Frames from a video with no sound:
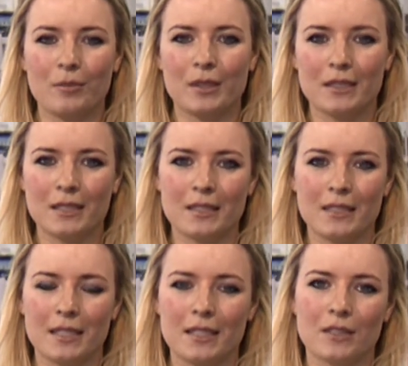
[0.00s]
We did
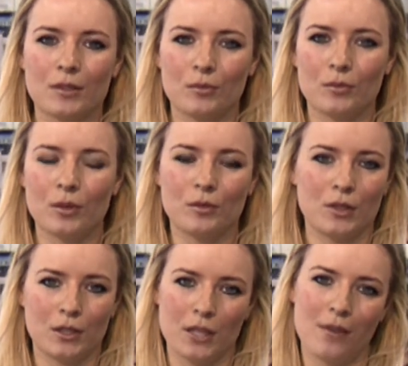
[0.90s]
see
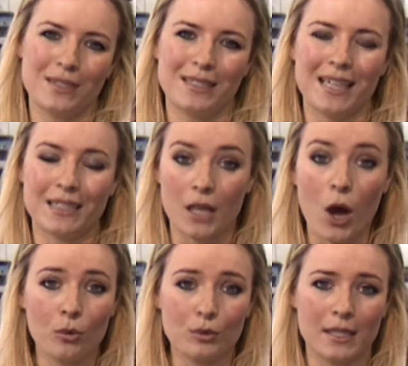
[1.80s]
the services data
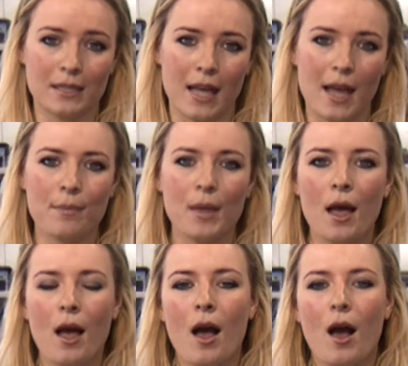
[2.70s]
holding there.
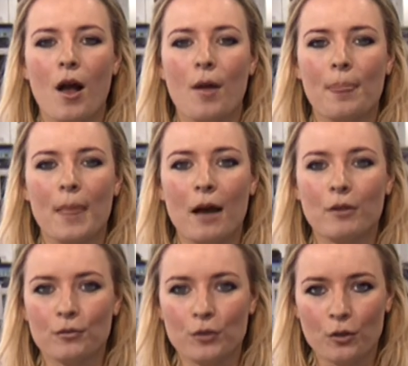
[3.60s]

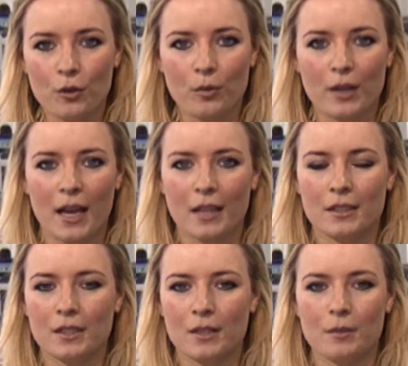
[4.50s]
Out of Europe, we had
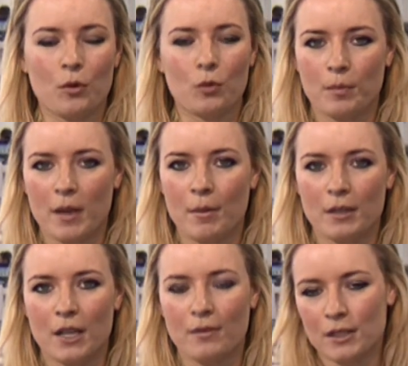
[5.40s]
all the
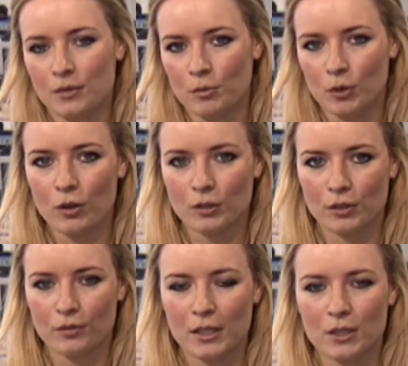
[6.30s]
PMI services from across
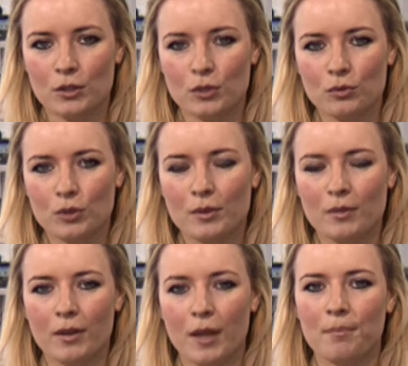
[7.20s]
the regions, all
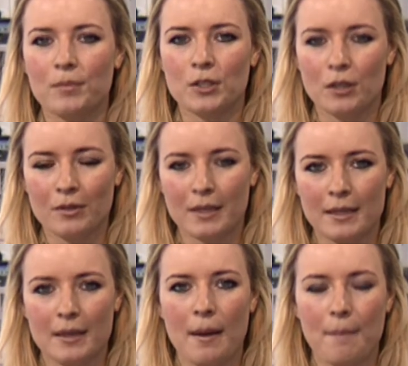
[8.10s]
doing
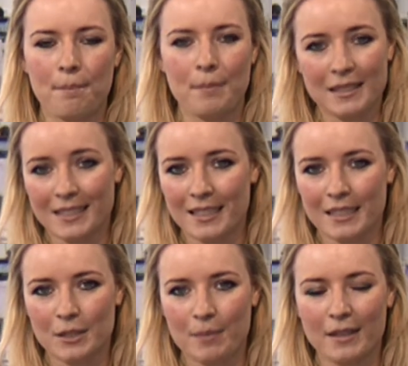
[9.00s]
generally better than
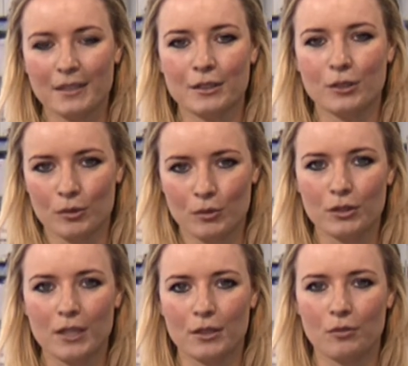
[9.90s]
expected, so some
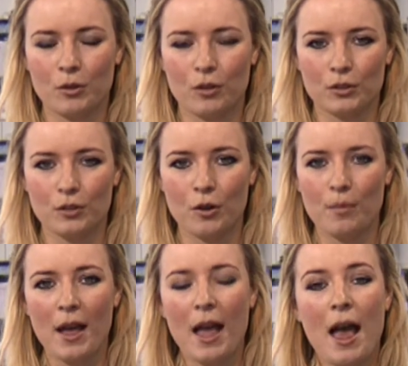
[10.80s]
good data from across
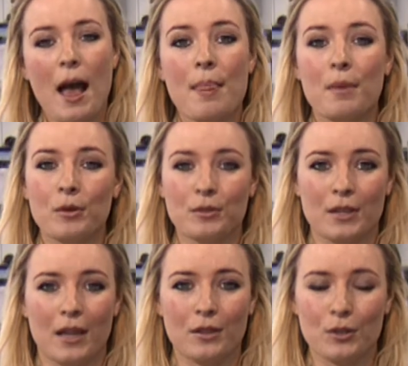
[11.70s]
Europe. And then we
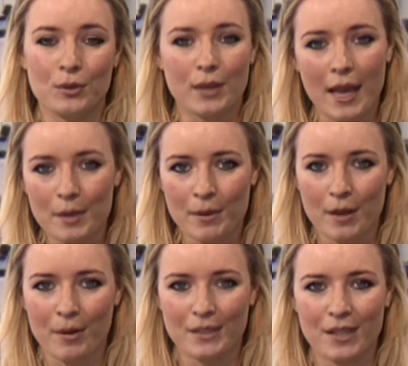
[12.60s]
also had the UK
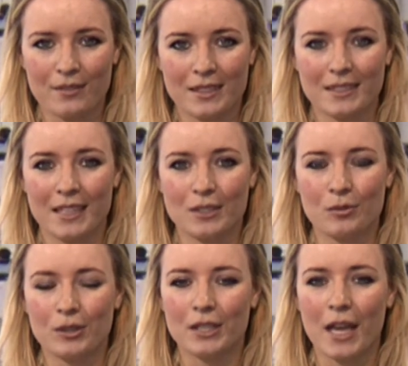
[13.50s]
PMI services data,
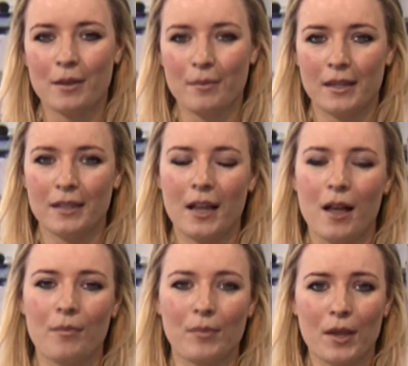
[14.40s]
which came
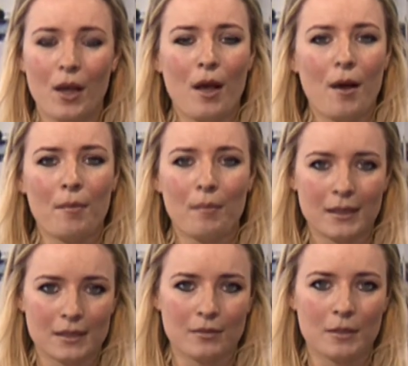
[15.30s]
in
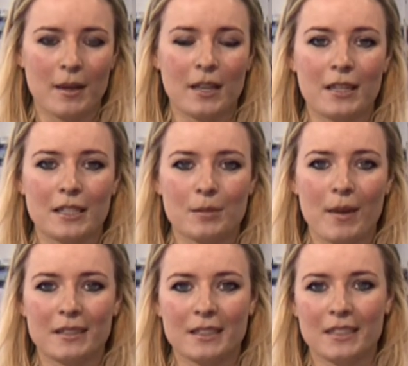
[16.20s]
massively better than
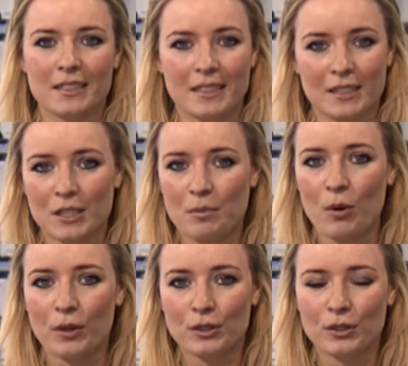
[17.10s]
expected at
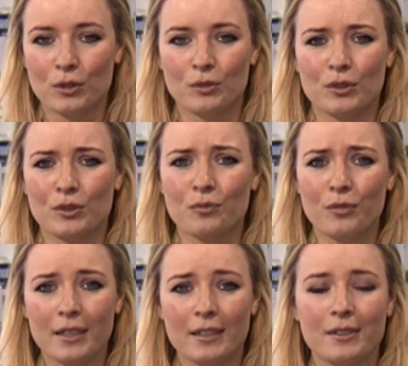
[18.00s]
60.2, so some
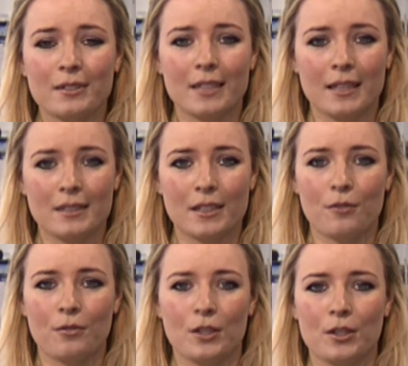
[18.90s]
really good data
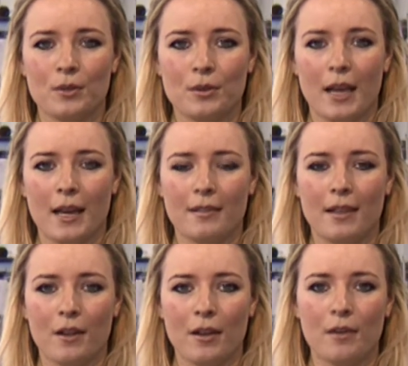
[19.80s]
for the UK
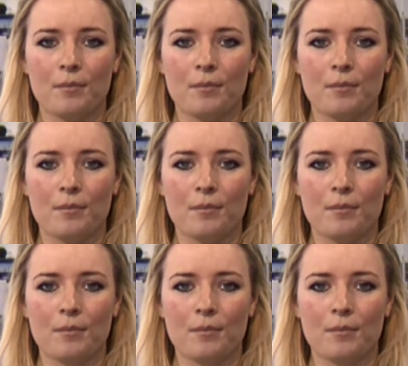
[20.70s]
there.